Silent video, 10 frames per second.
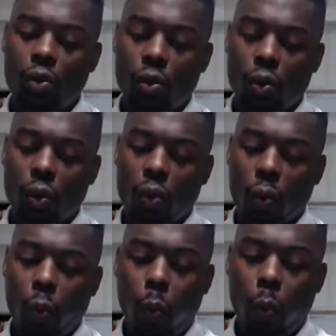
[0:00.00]

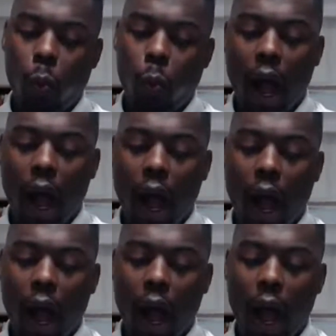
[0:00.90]
So
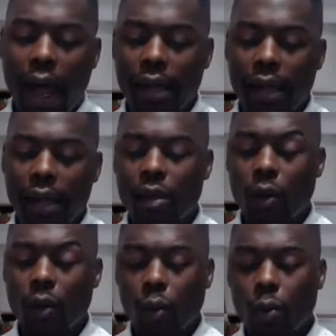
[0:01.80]
why,
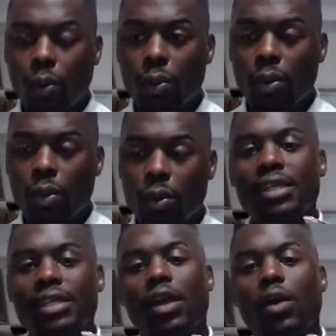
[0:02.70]
you
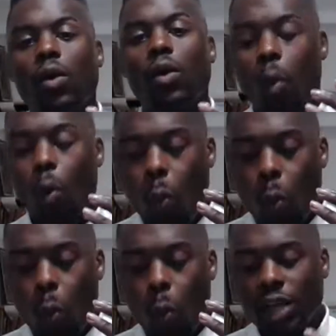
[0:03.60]
need to understand,
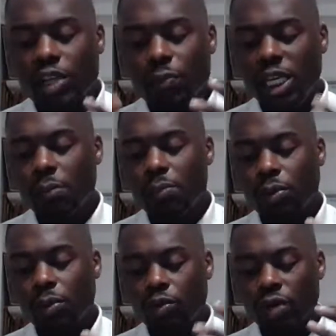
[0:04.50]
why do
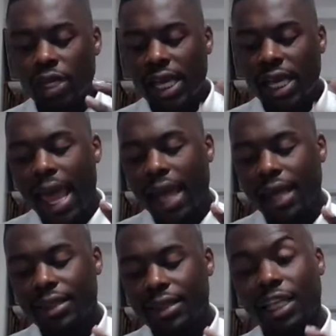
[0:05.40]
people
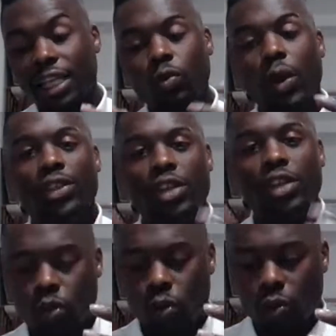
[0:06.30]
react like the way they
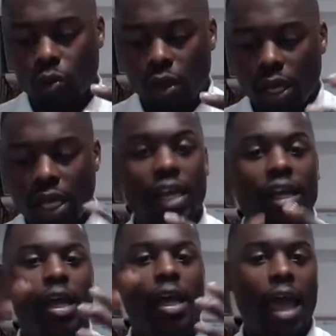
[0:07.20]
do in
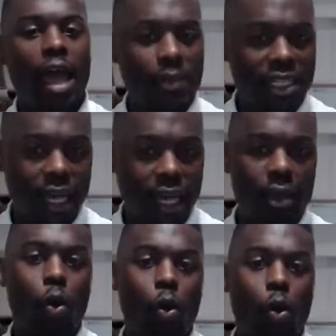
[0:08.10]
an
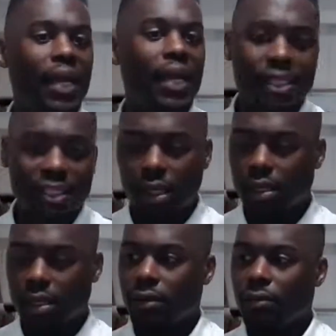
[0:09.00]
epidemic or a
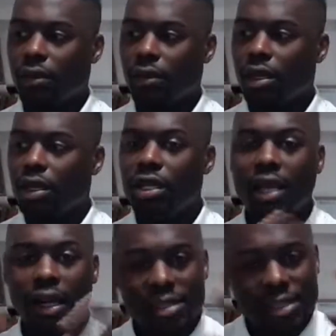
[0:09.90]
pandemic?
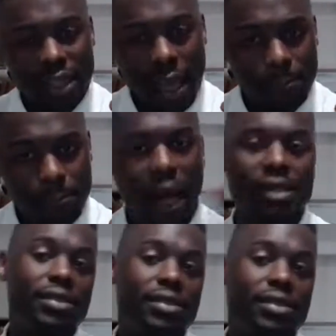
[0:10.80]
You need to understand that
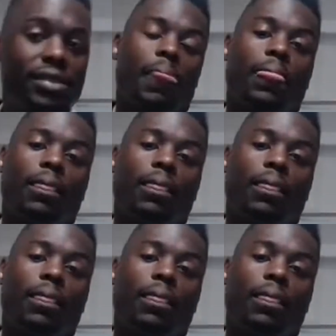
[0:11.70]
mindset.